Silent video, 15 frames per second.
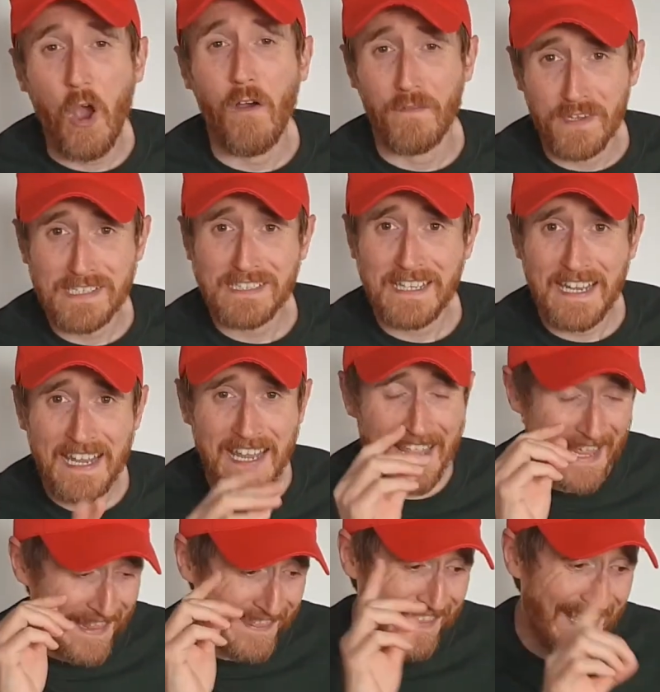Obviously,
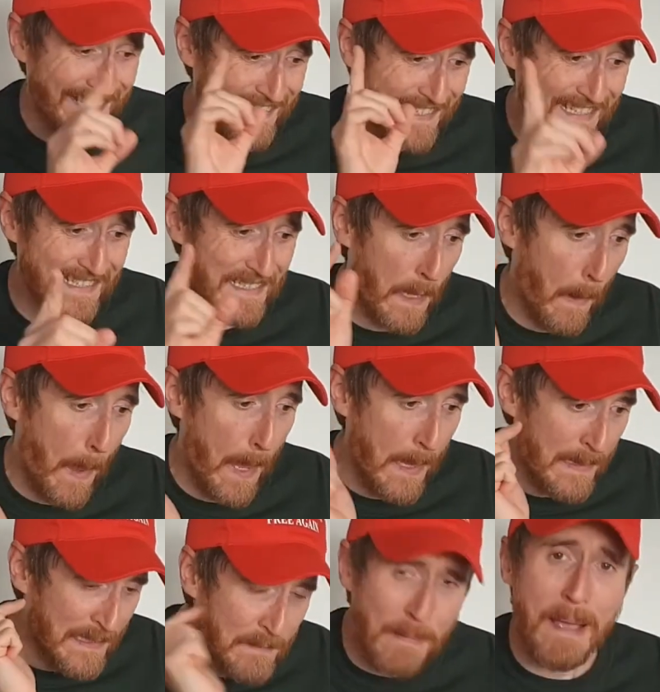that is
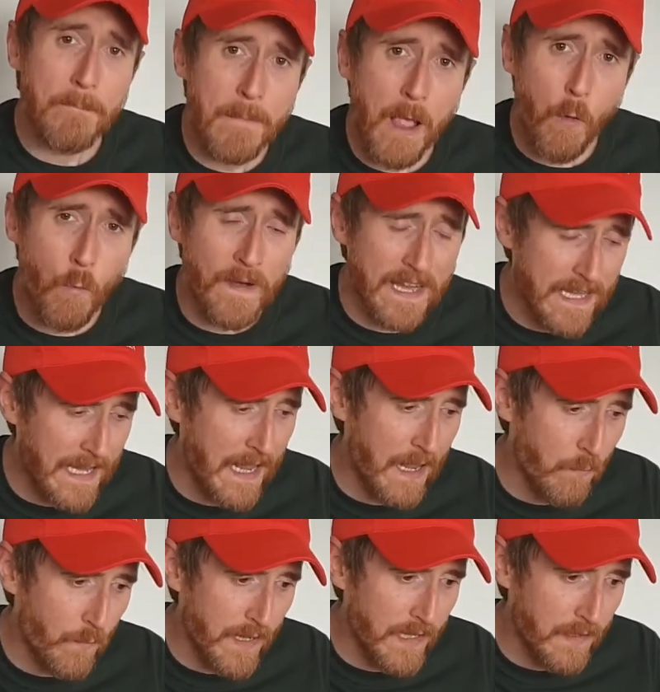spam. We
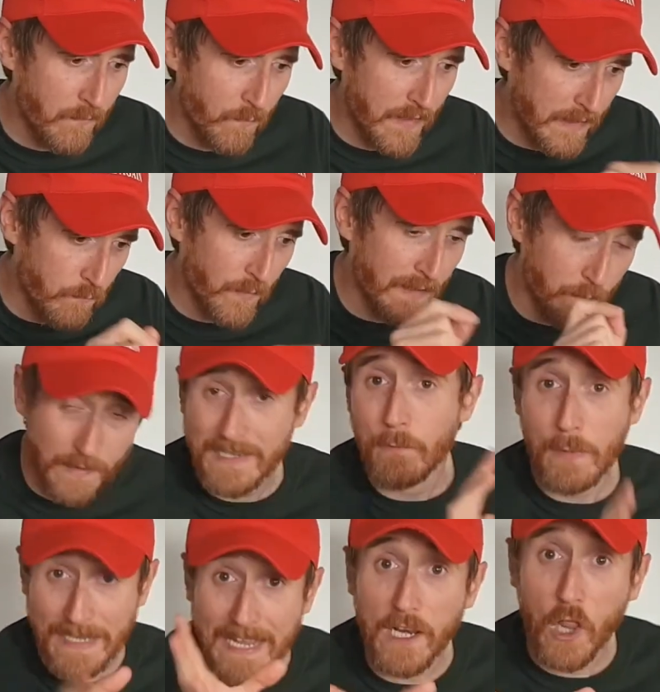
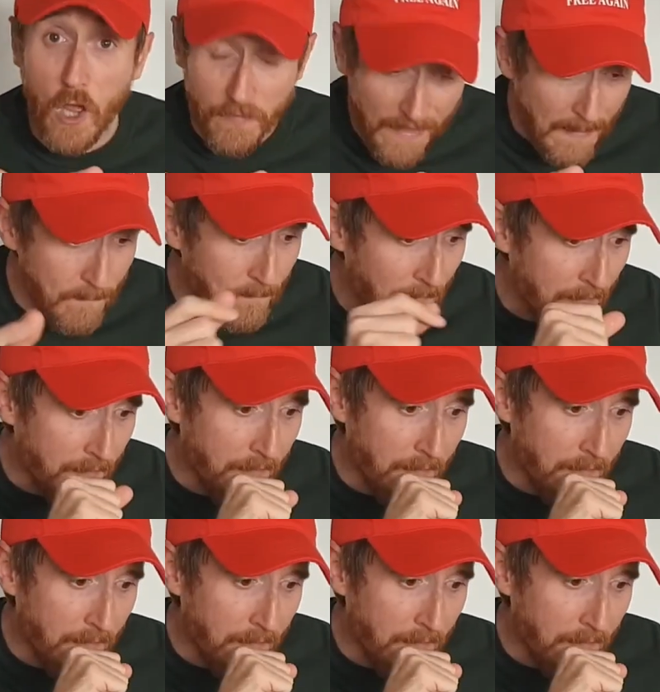get a lot of that.